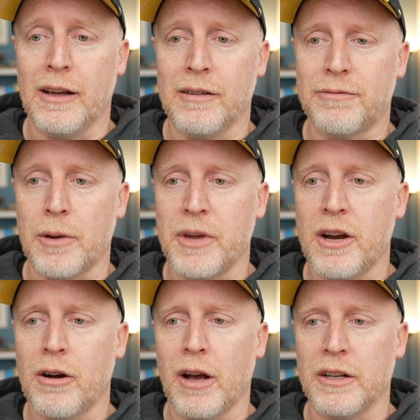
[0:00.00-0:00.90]
From
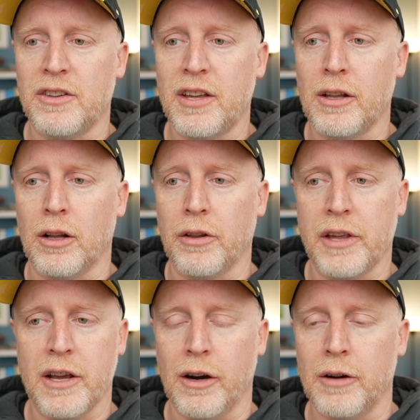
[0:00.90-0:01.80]
here until
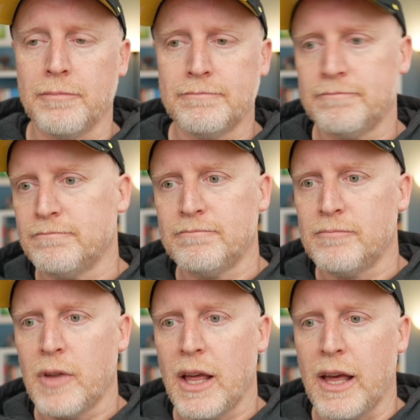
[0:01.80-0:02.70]
here,
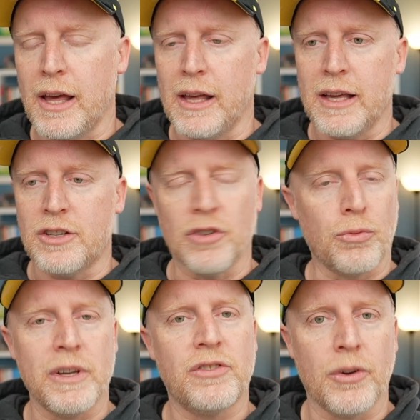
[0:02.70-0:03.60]
it just
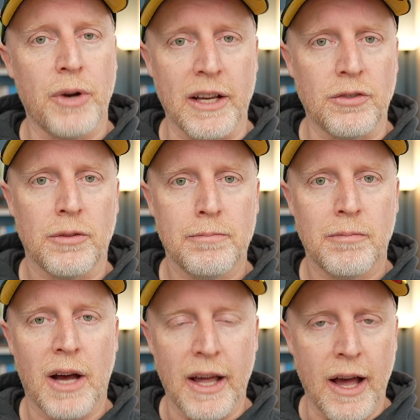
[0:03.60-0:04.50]
reads so nice.
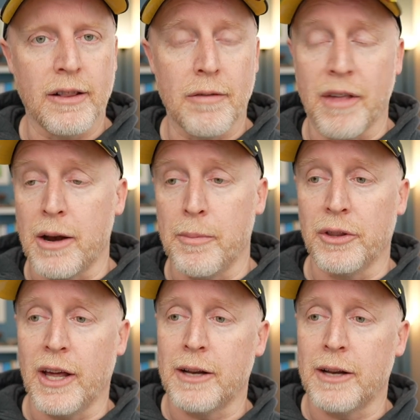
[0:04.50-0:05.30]
I love that about that.